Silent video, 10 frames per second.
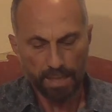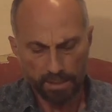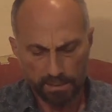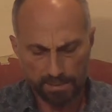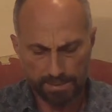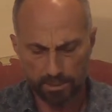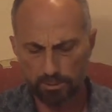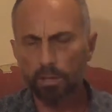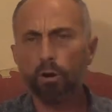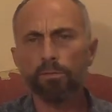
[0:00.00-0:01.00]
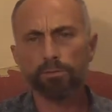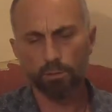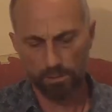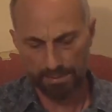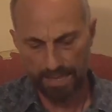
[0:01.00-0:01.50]
and to steer the
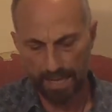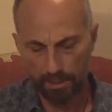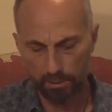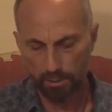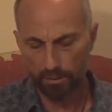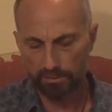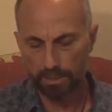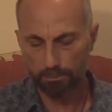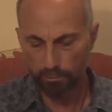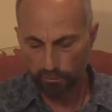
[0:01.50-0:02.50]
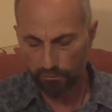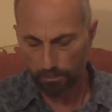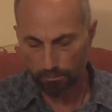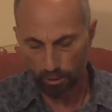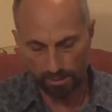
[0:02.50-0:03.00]
overall tenor of the
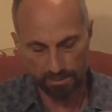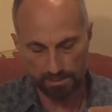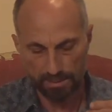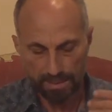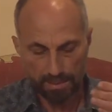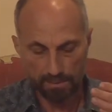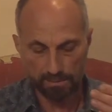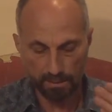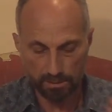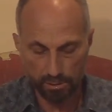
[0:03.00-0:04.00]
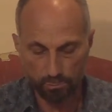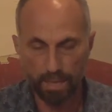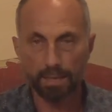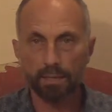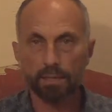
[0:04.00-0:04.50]
approval process in such a
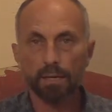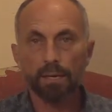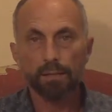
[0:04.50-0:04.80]
way